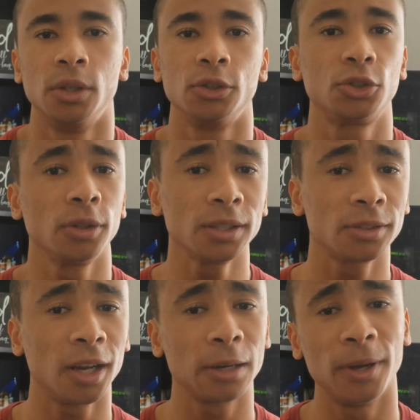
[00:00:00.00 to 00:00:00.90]
So let's
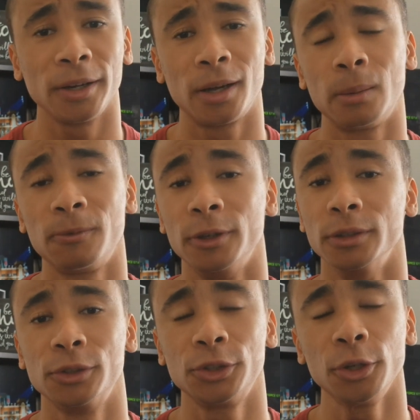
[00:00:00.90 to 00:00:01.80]
talk about
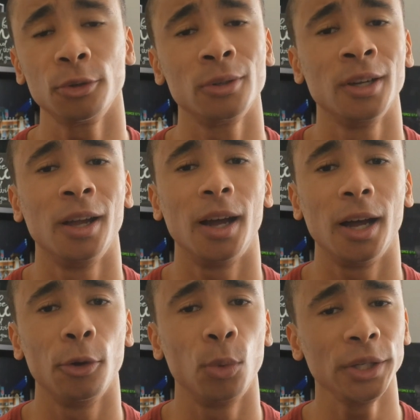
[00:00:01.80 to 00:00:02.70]
comfort. So
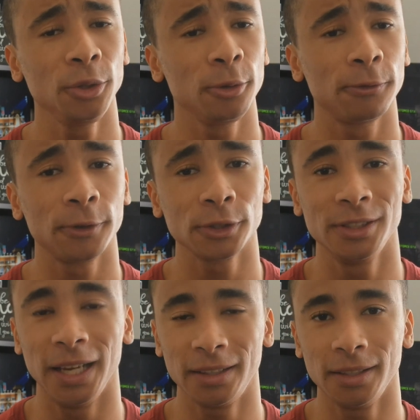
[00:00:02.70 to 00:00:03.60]
when you
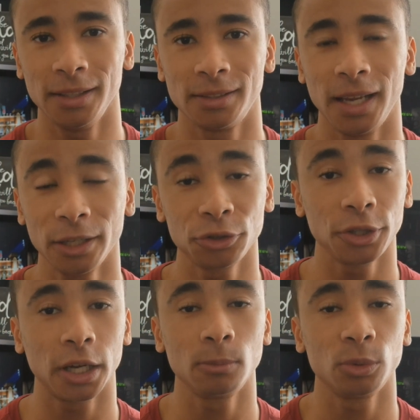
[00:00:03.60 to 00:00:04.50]
first get these, they actually
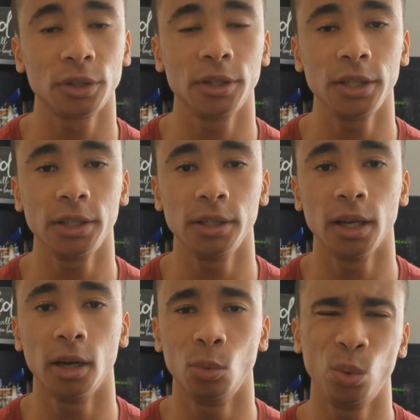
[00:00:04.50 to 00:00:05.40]
come with the
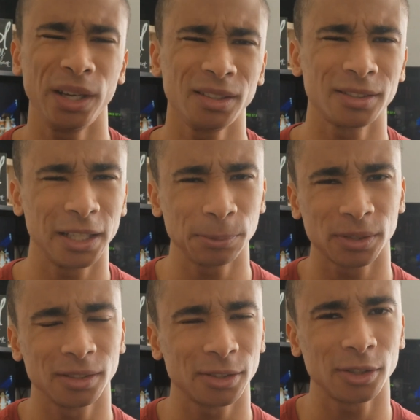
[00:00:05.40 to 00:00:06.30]
wing
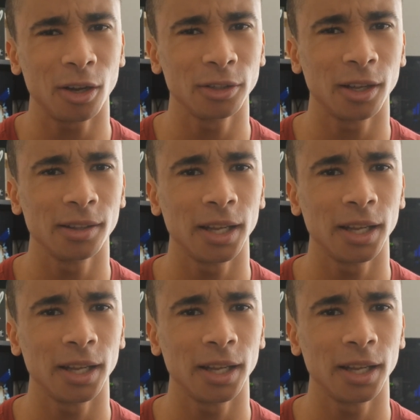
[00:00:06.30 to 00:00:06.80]
tips installed on